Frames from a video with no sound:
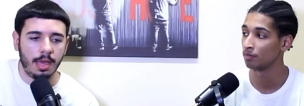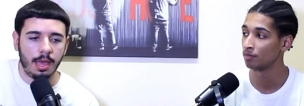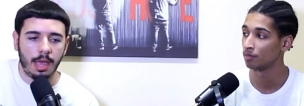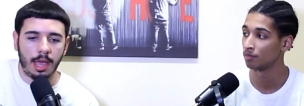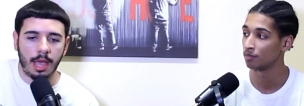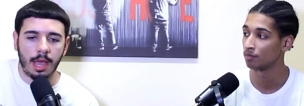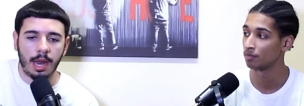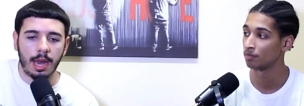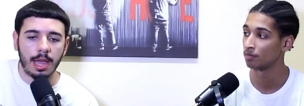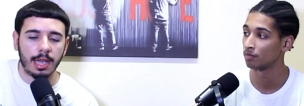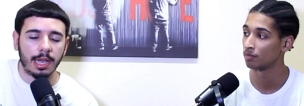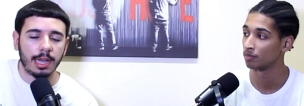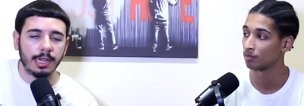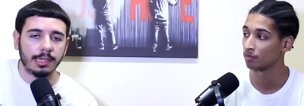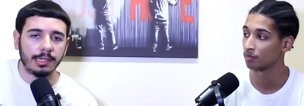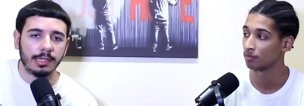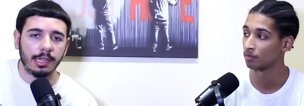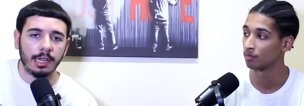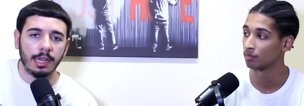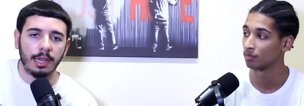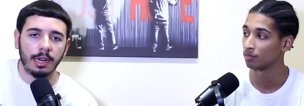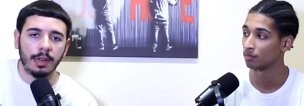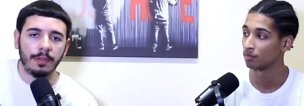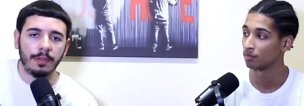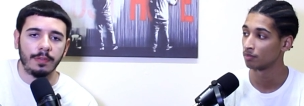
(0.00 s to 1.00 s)
Speaker 1: And like I
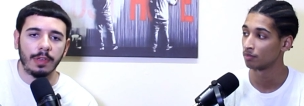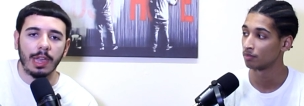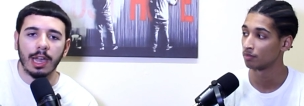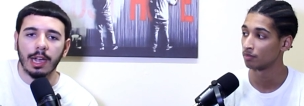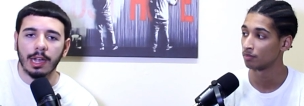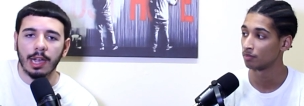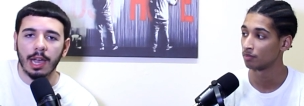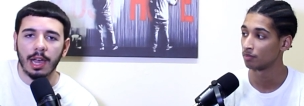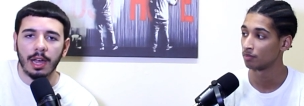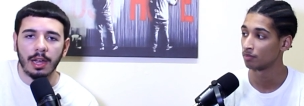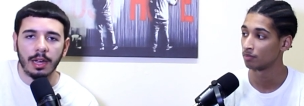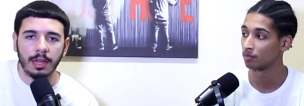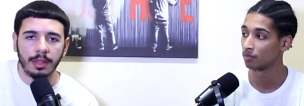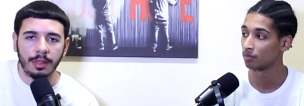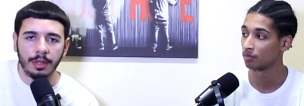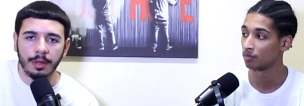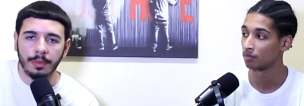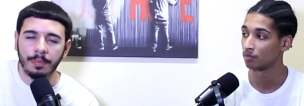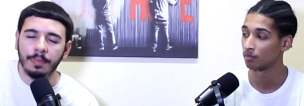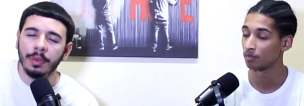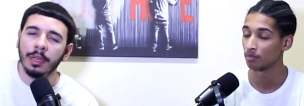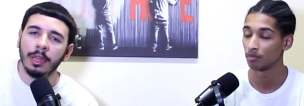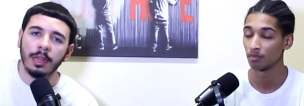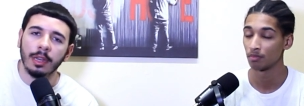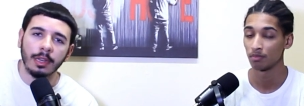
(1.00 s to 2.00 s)
said, if y'all got other
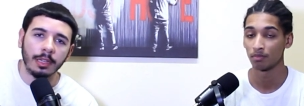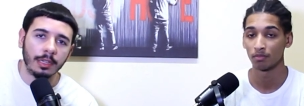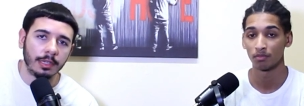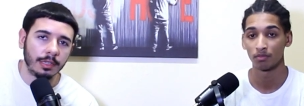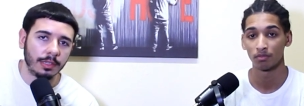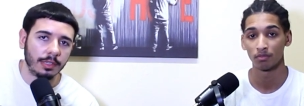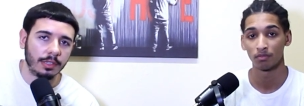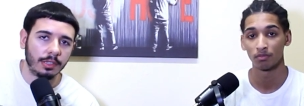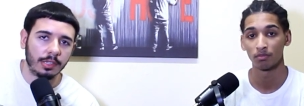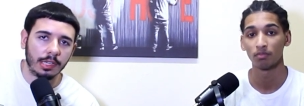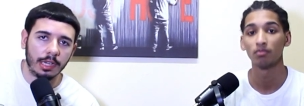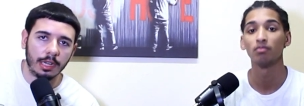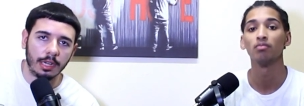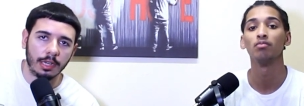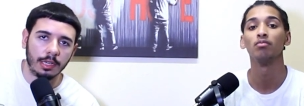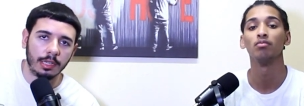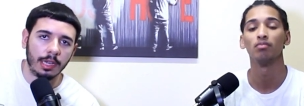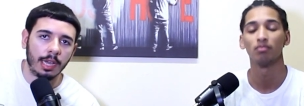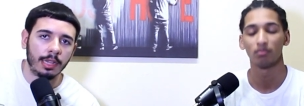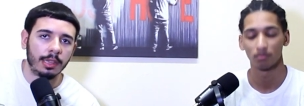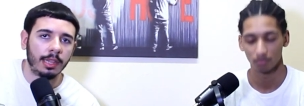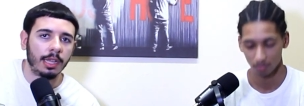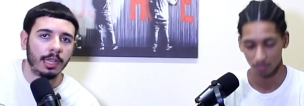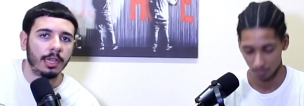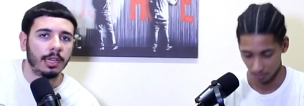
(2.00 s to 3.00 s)
opinions and
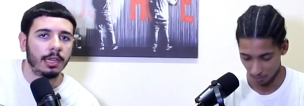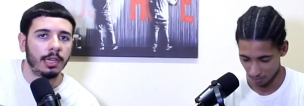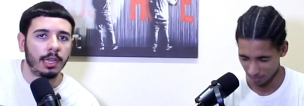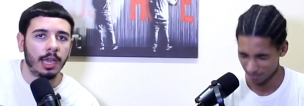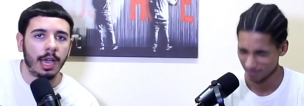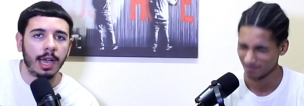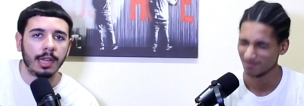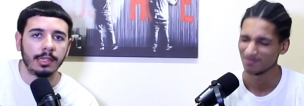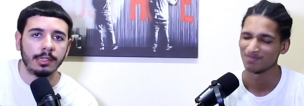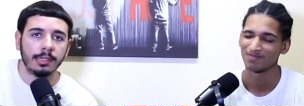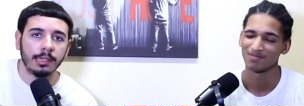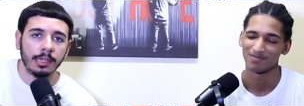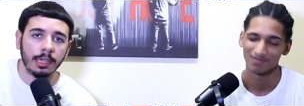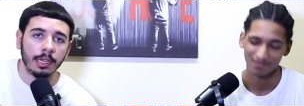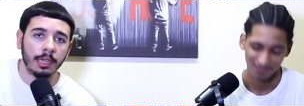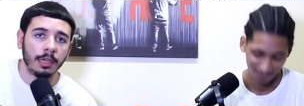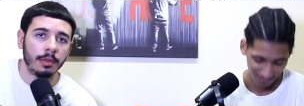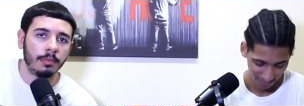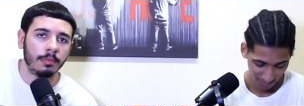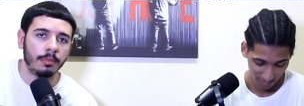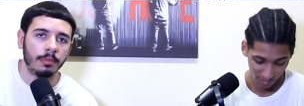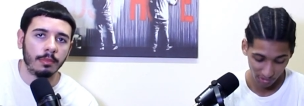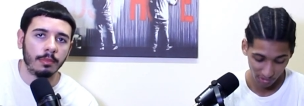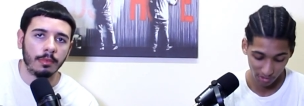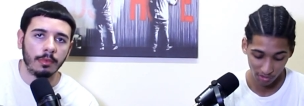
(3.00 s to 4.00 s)
y'all think y'all
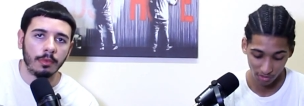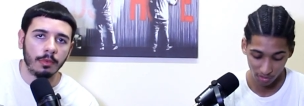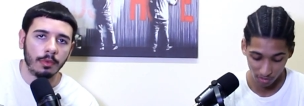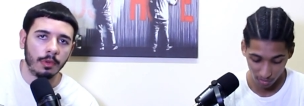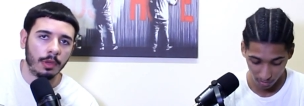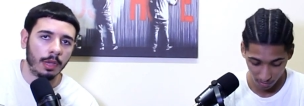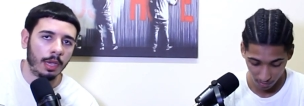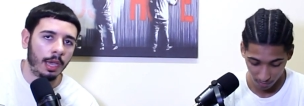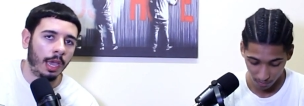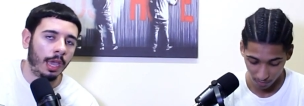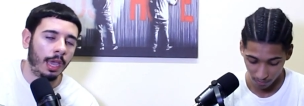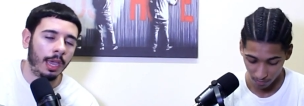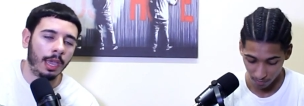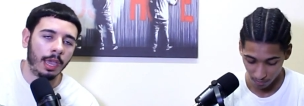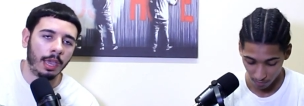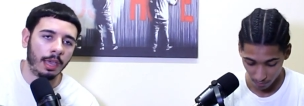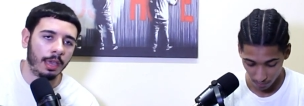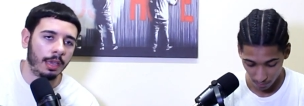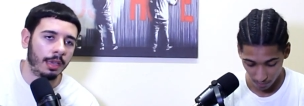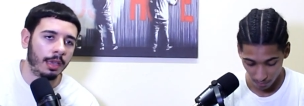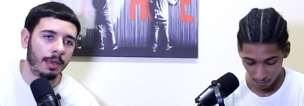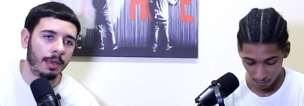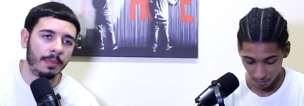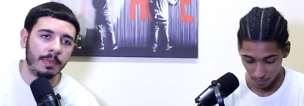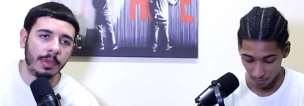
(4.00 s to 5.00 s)
team, for sure, it,
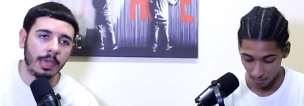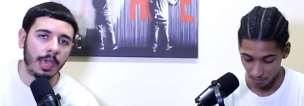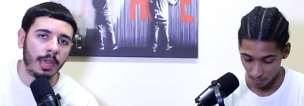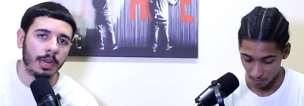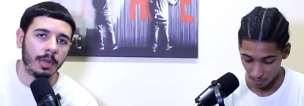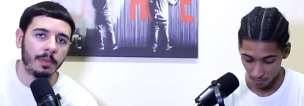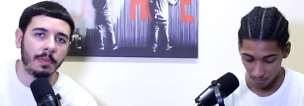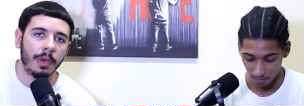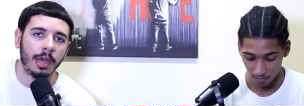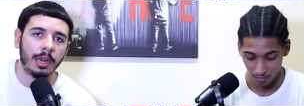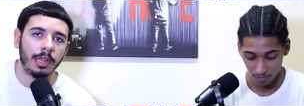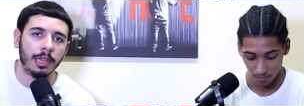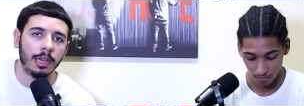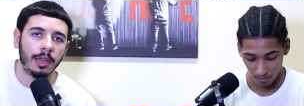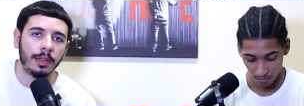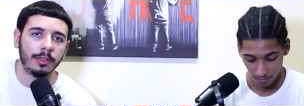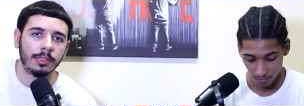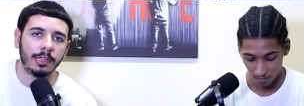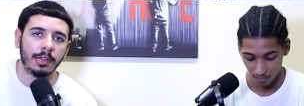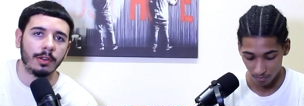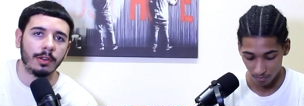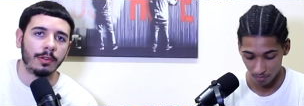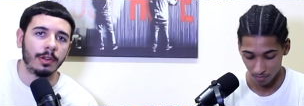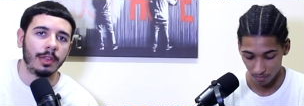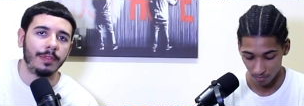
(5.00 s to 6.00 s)
it could be anybody else.
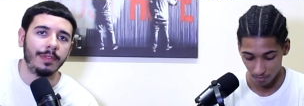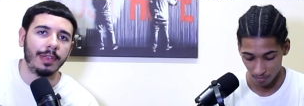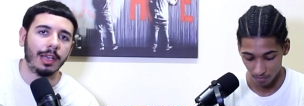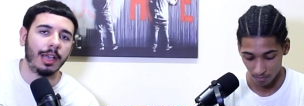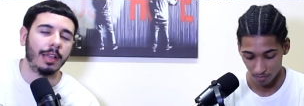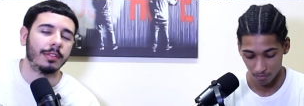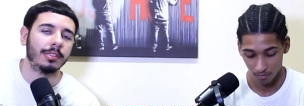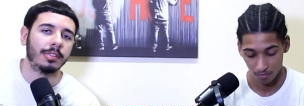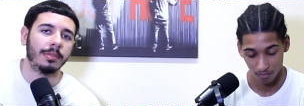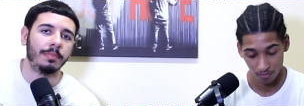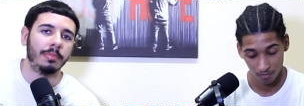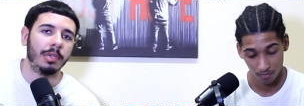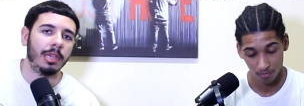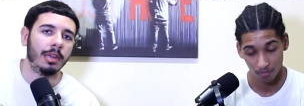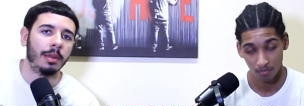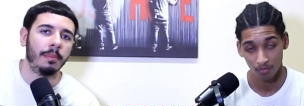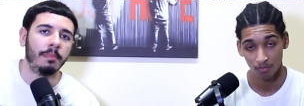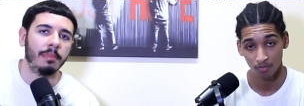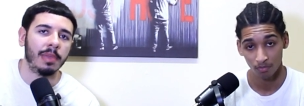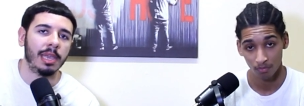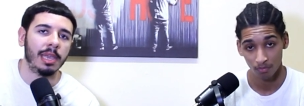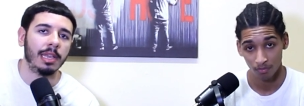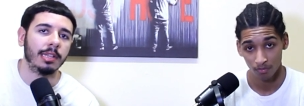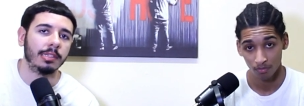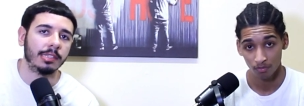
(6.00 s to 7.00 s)
It don't even got to be the
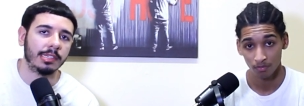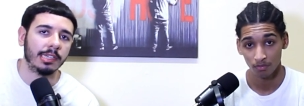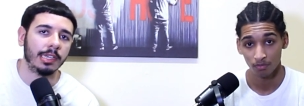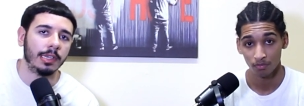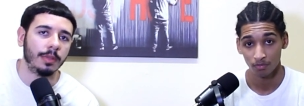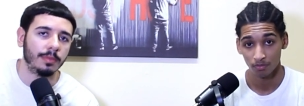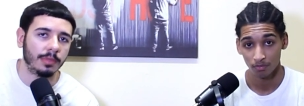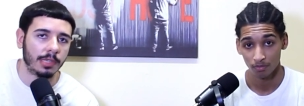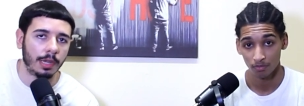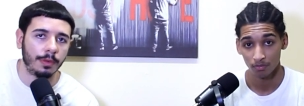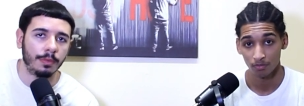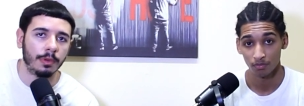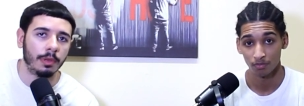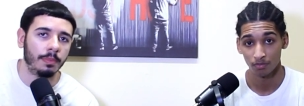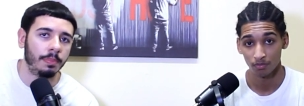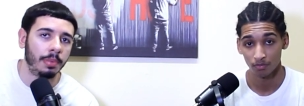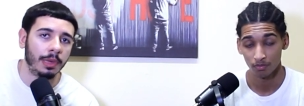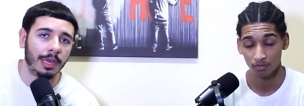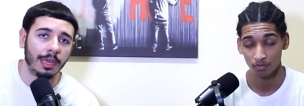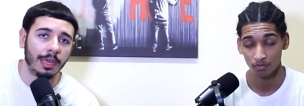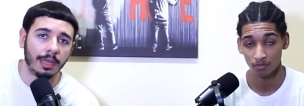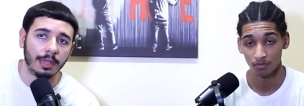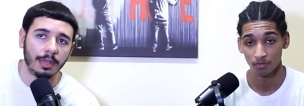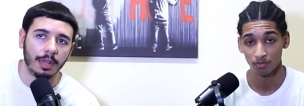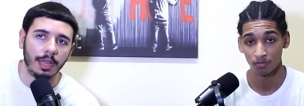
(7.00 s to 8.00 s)
main teams that we
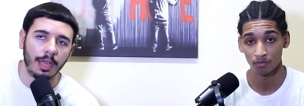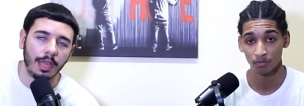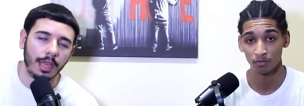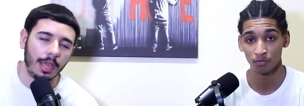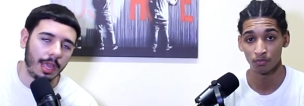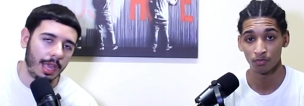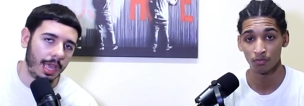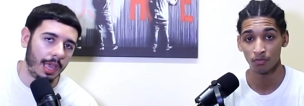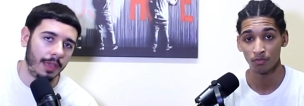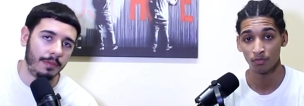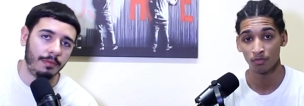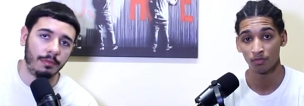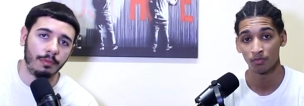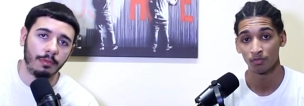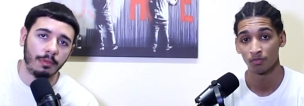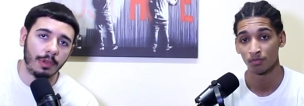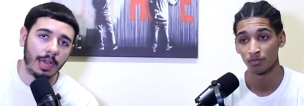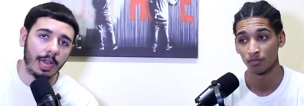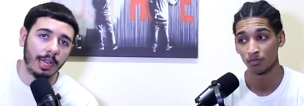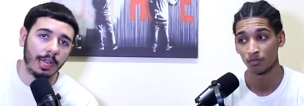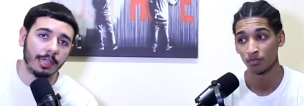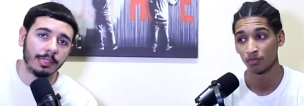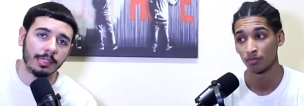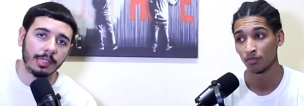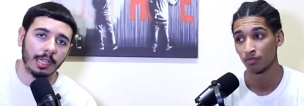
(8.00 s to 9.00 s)
pick. Mm-hmm. If you
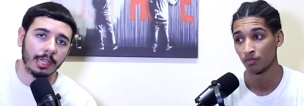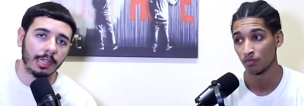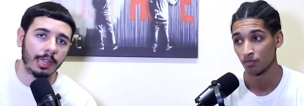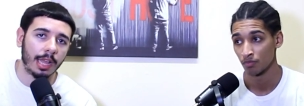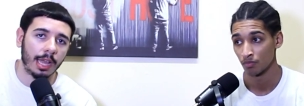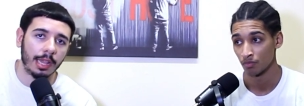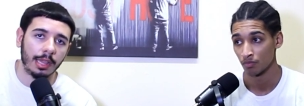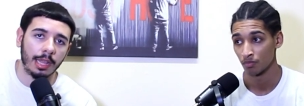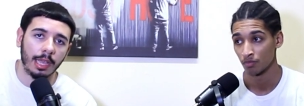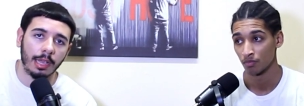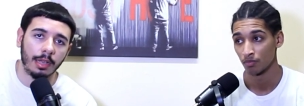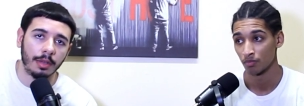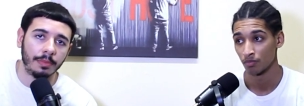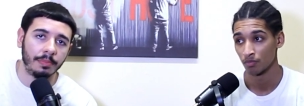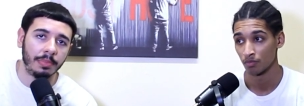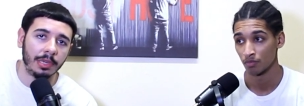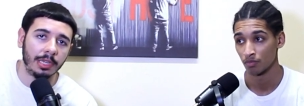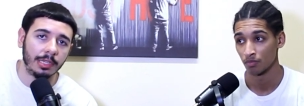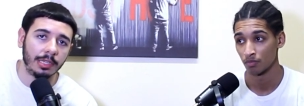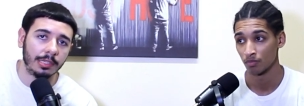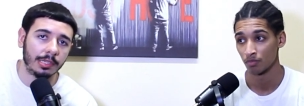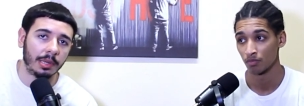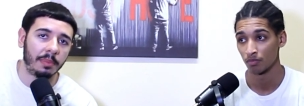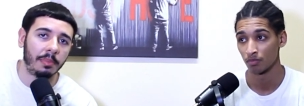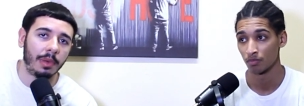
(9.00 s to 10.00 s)
guys think that they could be
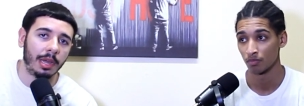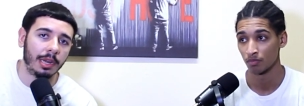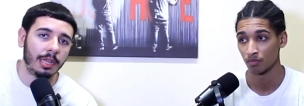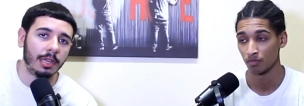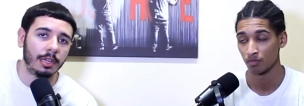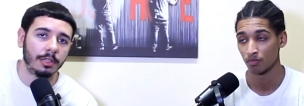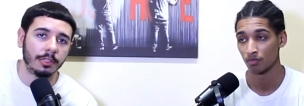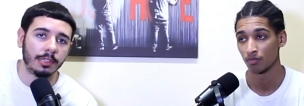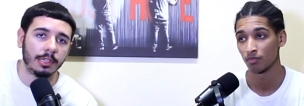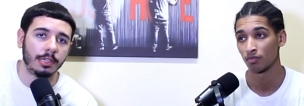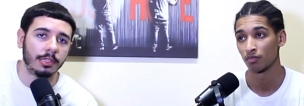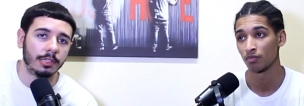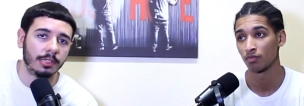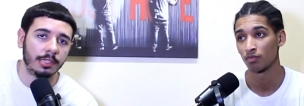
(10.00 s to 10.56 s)
somebody else in a